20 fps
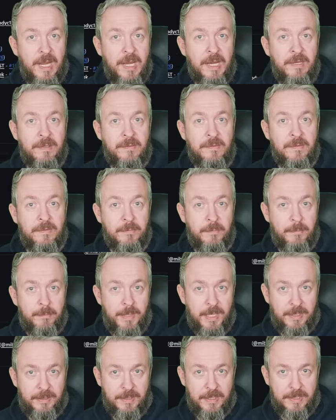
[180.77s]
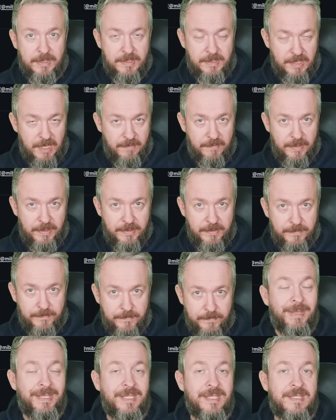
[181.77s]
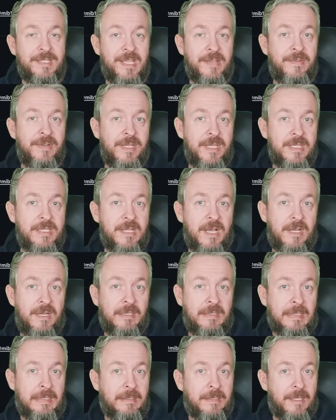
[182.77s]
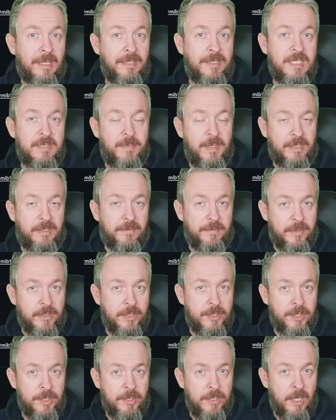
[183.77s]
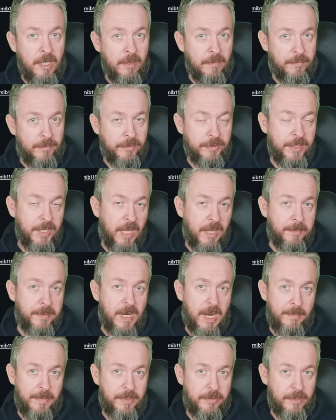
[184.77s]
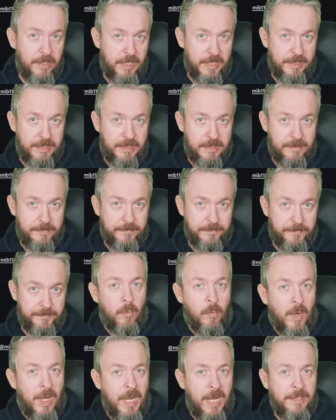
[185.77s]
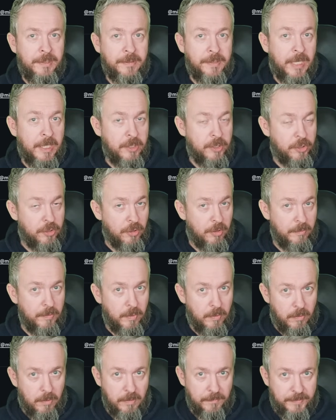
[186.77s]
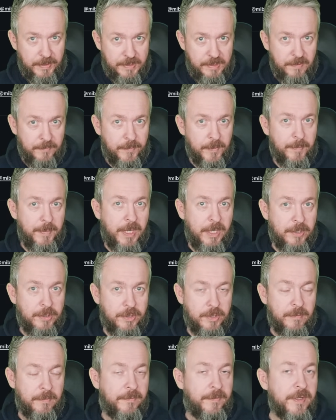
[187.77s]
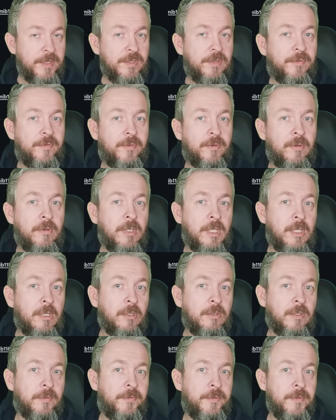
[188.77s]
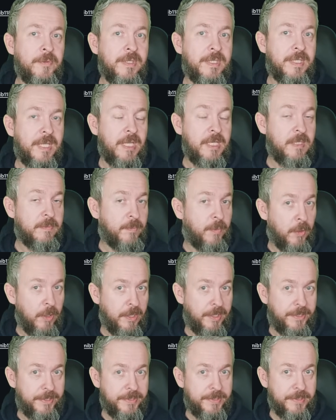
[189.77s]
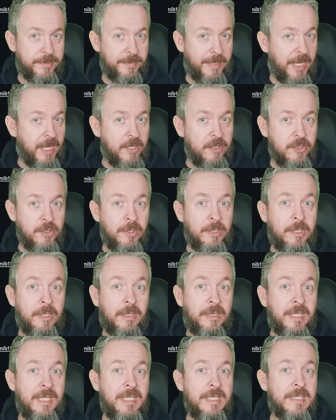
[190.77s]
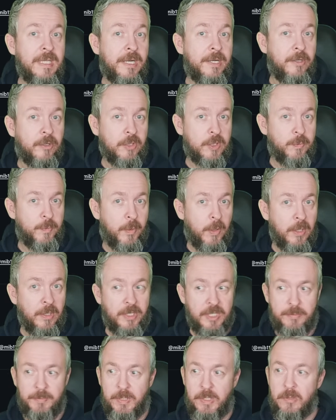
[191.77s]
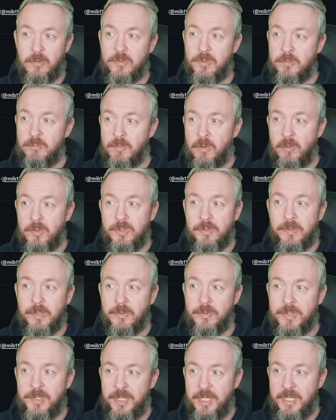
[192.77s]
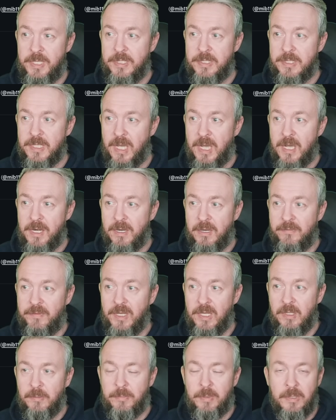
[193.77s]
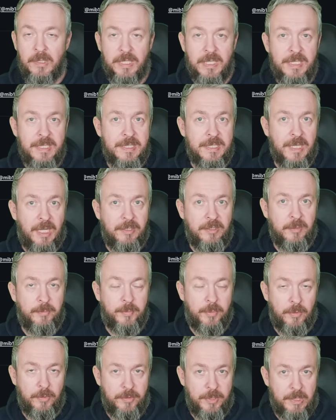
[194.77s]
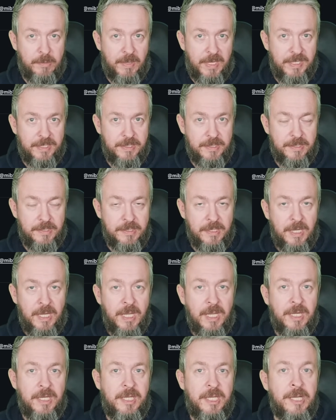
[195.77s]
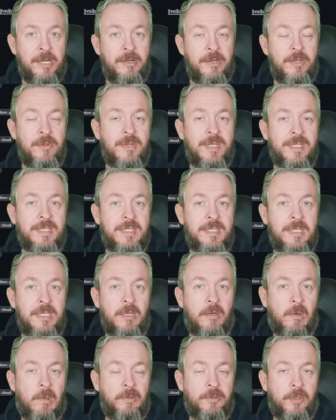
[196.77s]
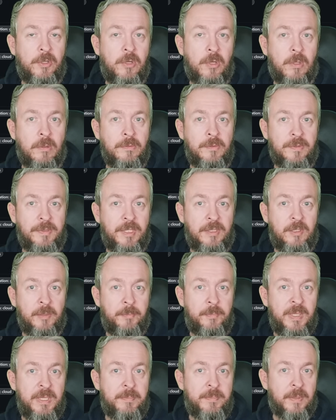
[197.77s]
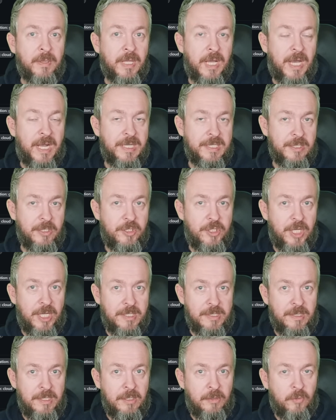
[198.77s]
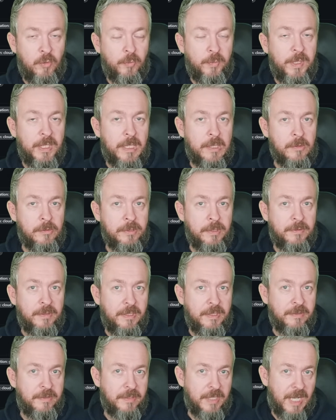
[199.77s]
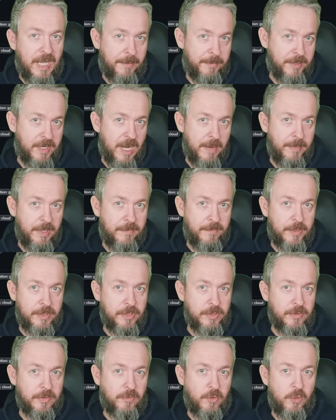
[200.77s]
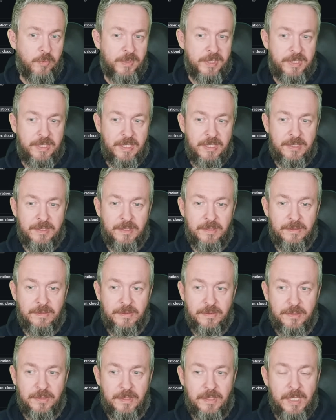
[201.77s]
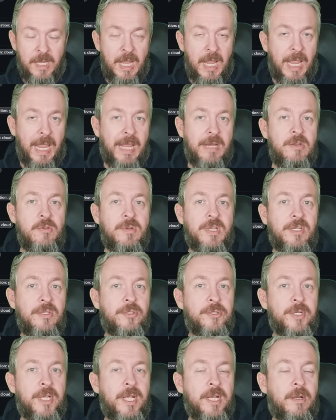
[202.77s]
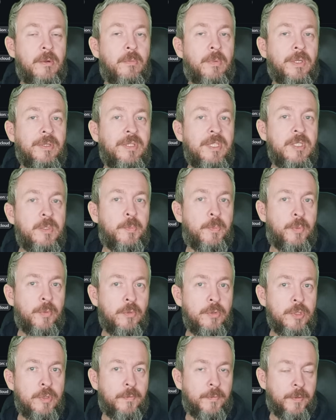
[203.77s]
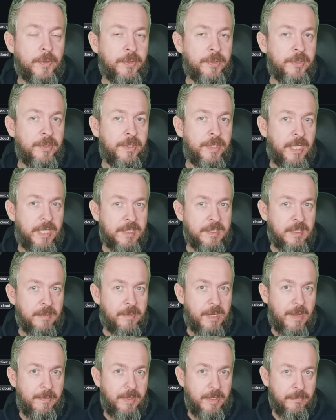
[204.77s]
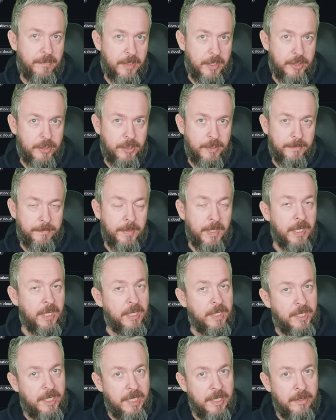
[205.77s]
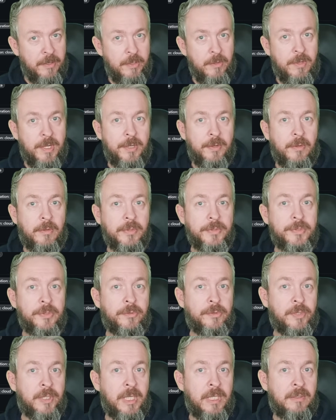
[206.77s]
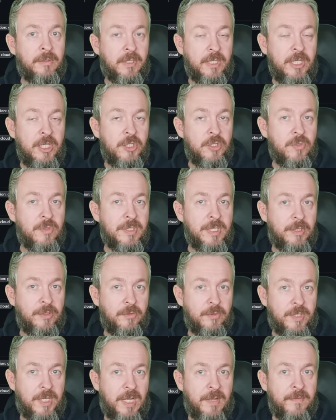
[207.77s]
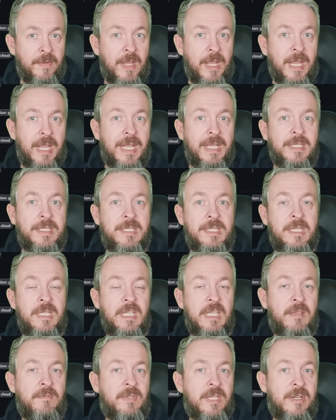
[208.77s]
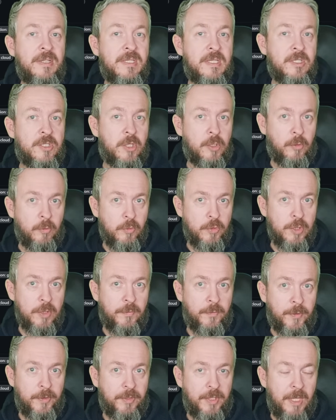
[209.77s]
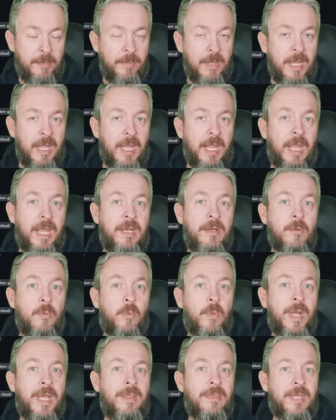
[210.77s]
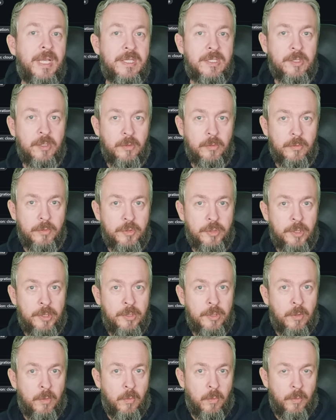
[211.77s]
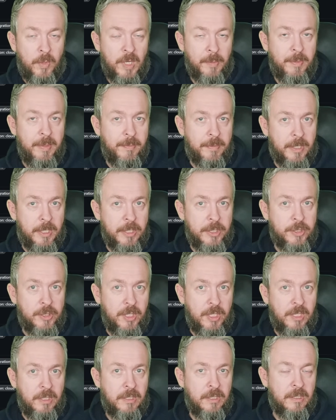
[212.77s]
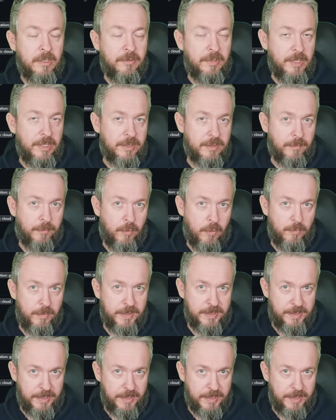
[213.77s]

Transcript: and beta 7. Beta 7 is currently the latest beta version for the upcoming release. Why did I show you all this information? First of all, a lot of you say spoilers. Actually, these are not spoilers, because most of those things are available inside the pull requests. Here you can see all the code that the people are suggesting to be included in the upcoming versions of Home Assistant, and you can track what is pushed for the next upcoming version. Here you can also track the issues that you have and see if there is a solution for them and when that solution will be merged in the release of Home